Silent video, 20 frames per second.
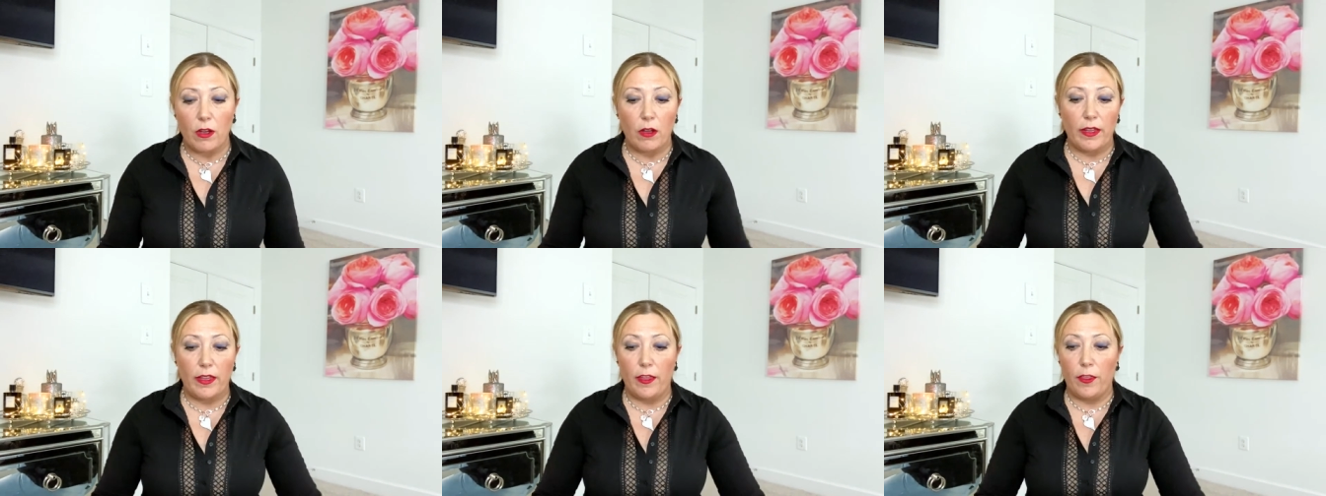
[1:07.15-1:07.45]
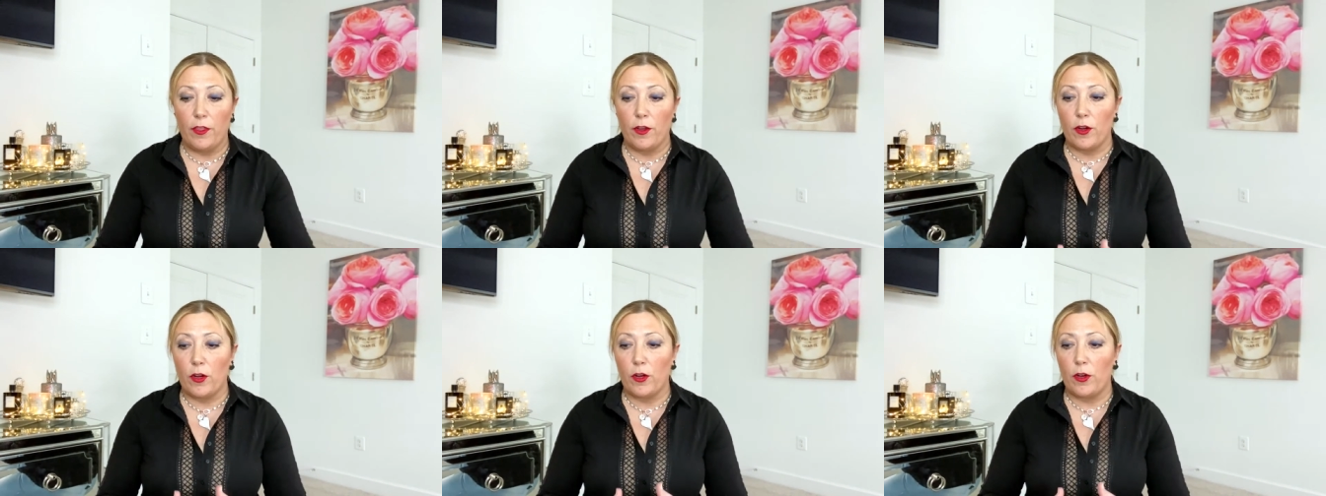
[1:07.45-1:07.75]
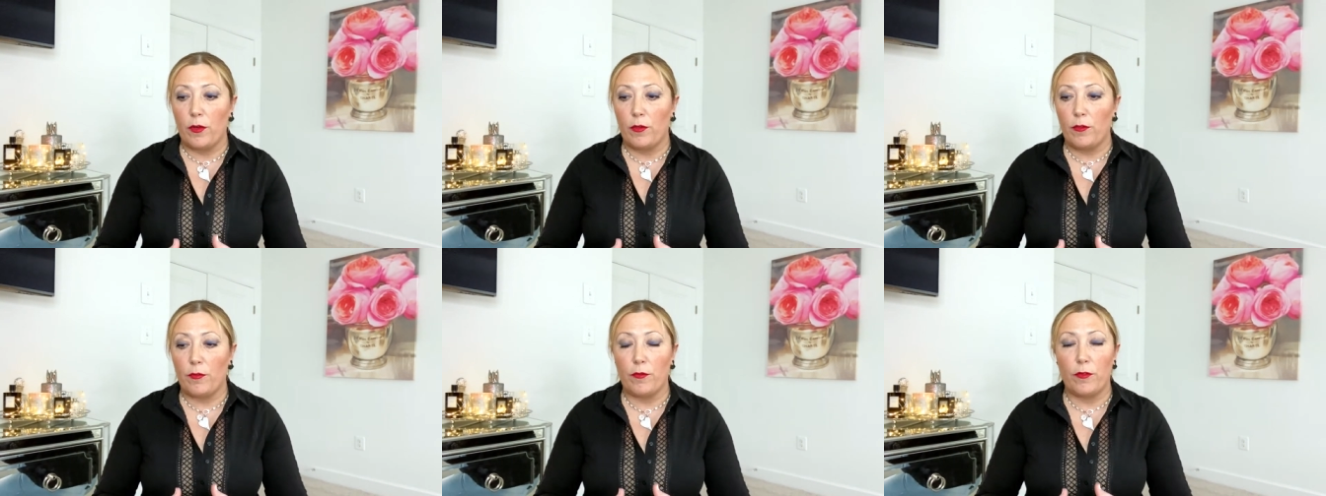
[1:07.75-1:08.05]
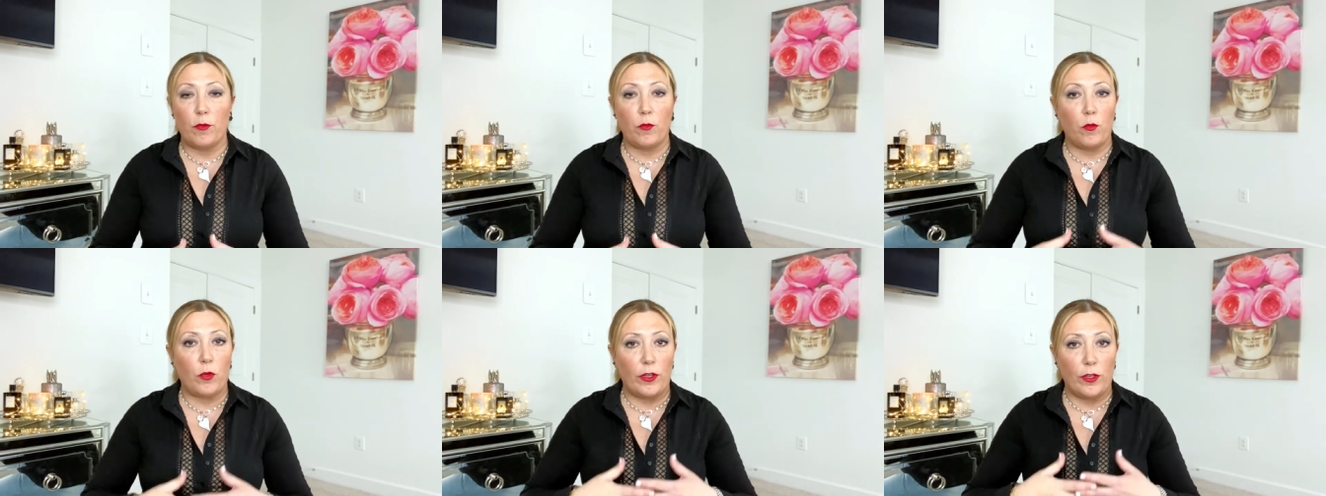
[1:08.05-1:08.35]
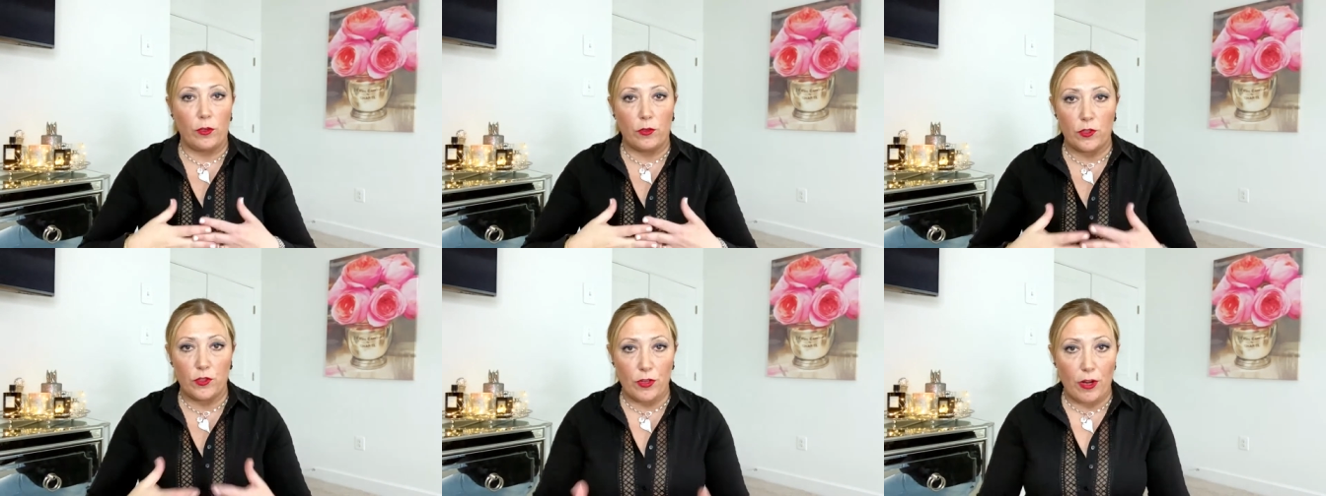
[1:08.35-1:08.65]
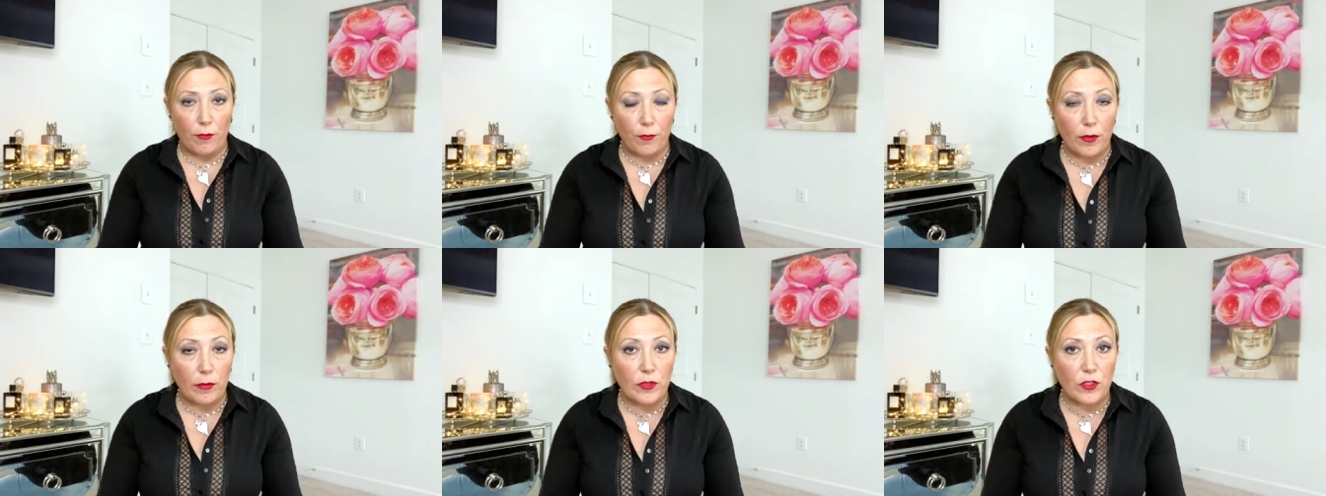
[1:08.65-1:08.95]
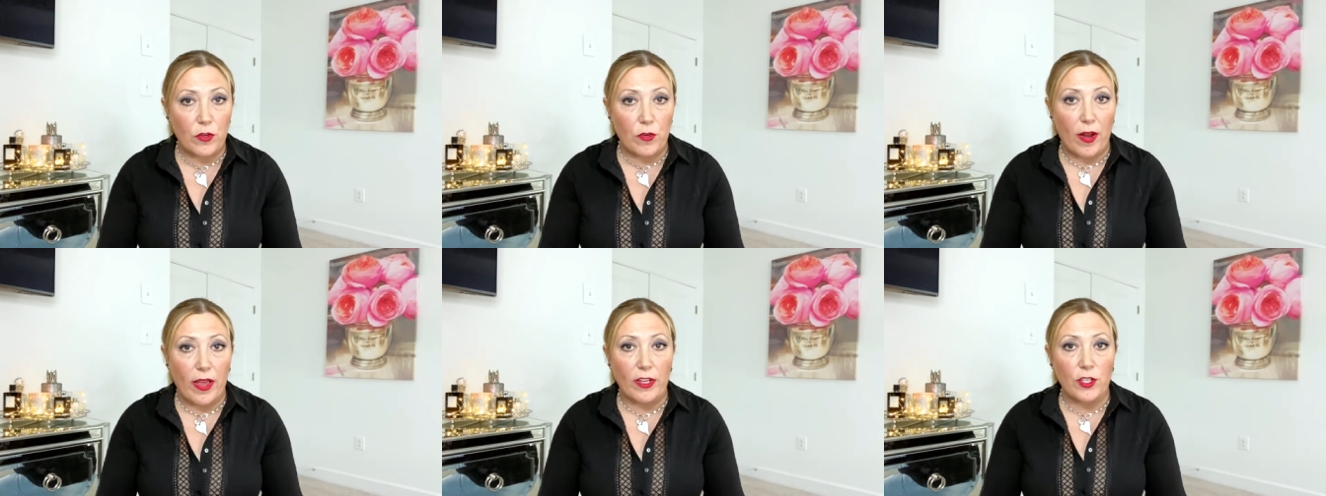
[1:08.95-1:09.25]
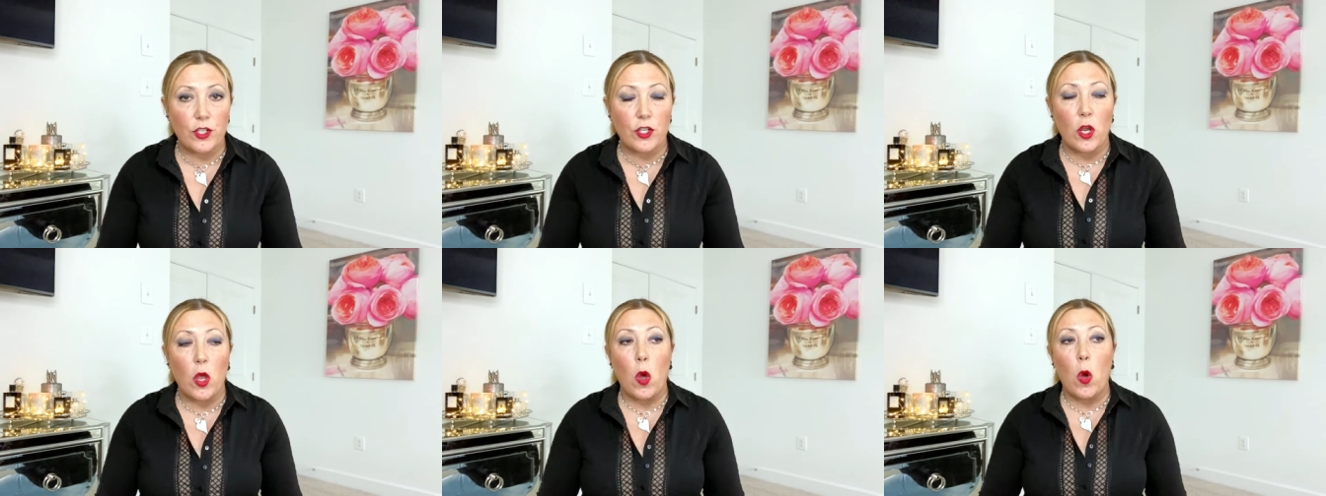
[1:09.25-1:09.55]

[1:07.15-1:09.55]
either when you start from scratch